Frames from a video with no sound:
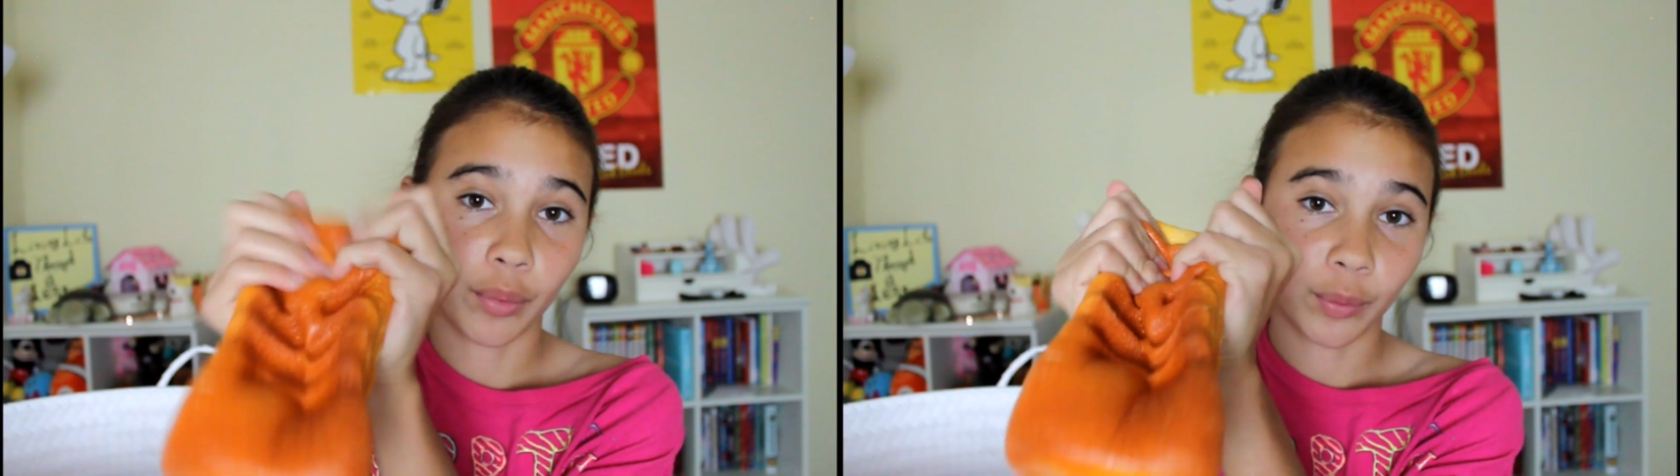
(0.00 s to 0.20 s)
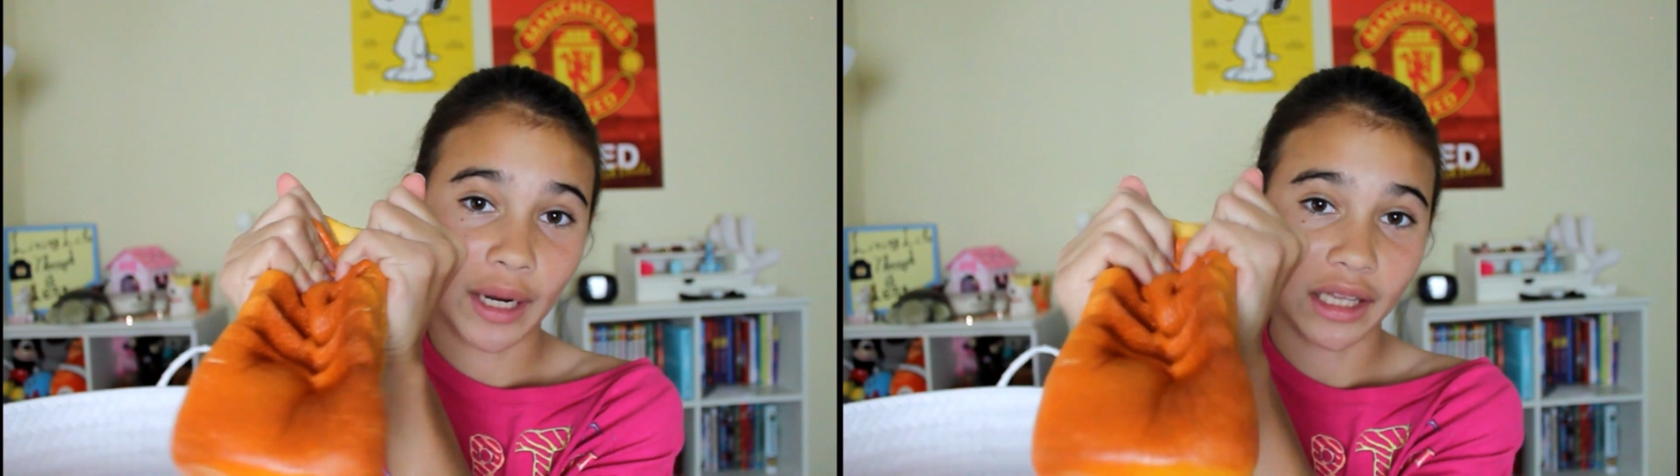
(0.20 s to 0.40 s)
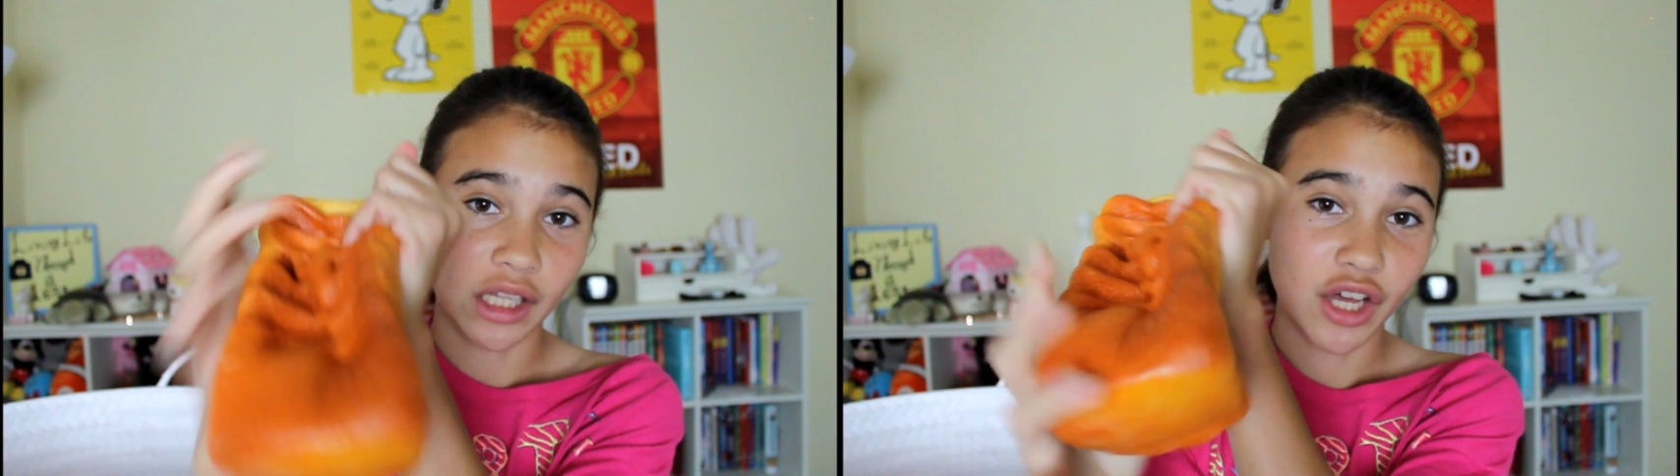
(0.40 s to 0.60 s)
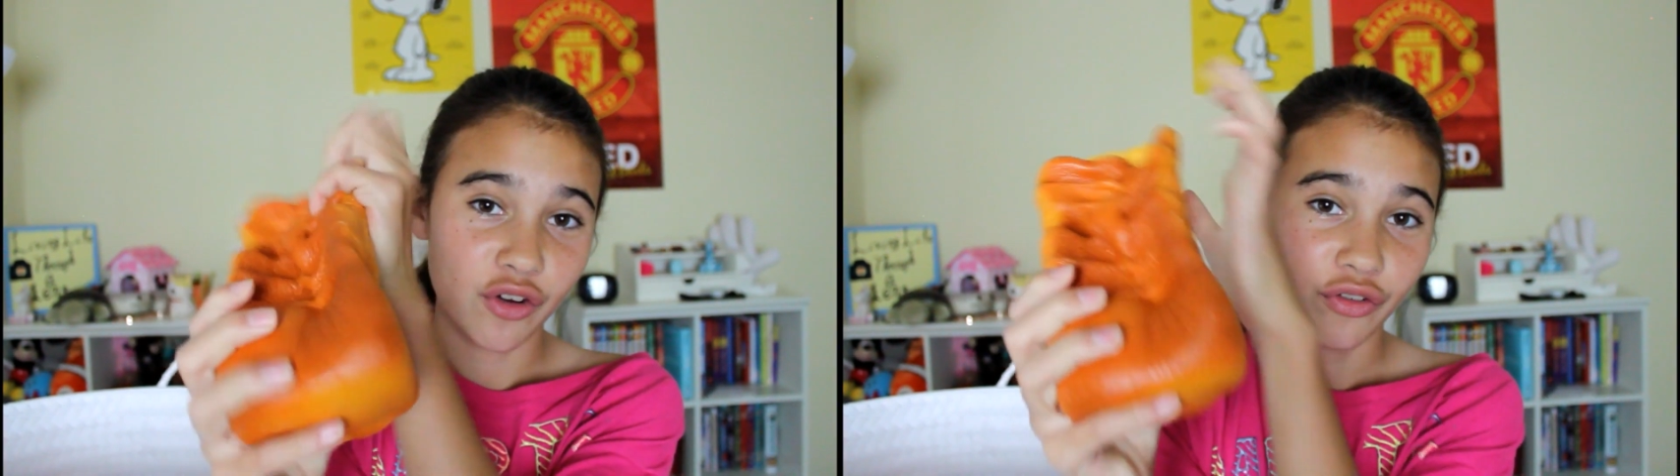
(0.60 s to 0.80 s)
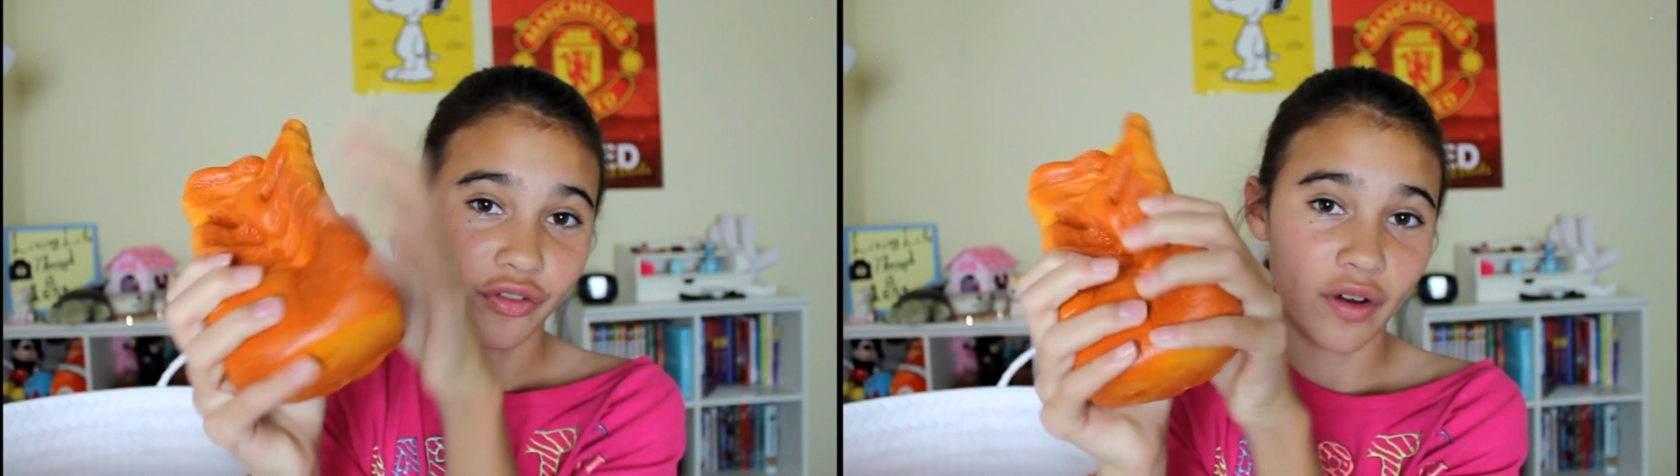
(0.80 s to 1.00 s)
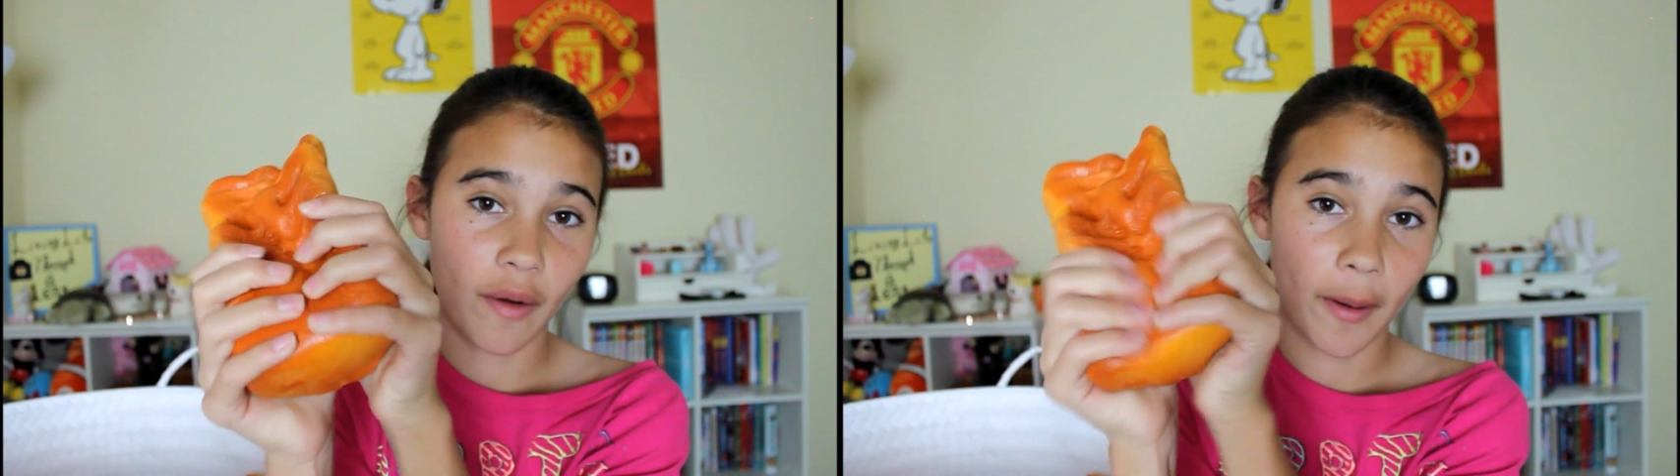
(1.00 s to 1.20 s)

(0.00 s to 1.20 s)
red loaf,